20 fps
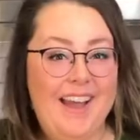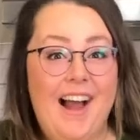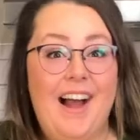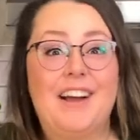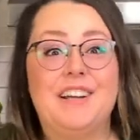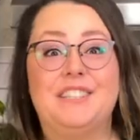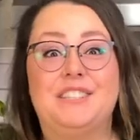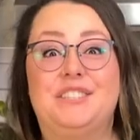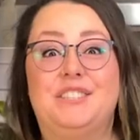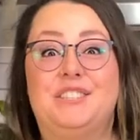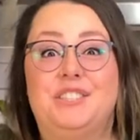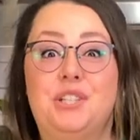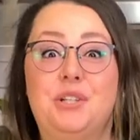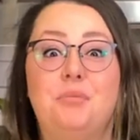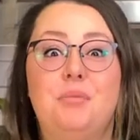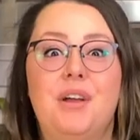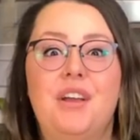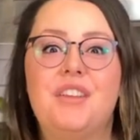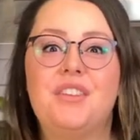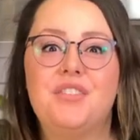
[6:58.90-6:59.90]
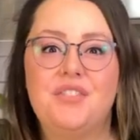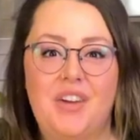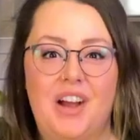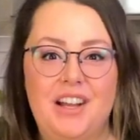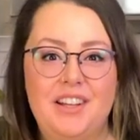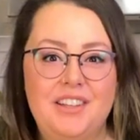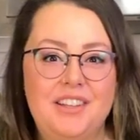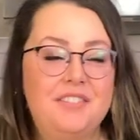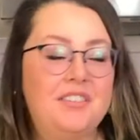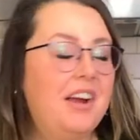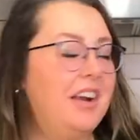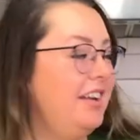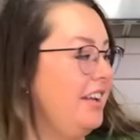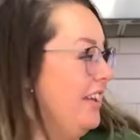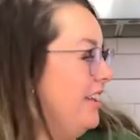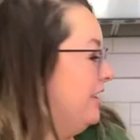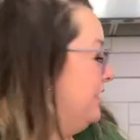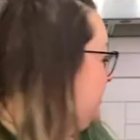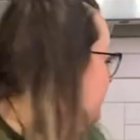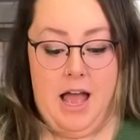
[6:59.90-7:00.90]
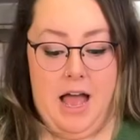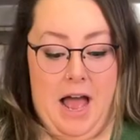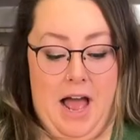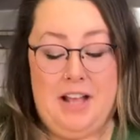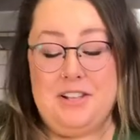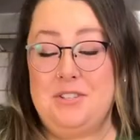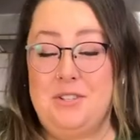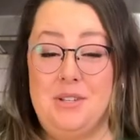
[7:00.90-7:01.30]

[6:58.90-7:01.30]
our soup is finally ready. As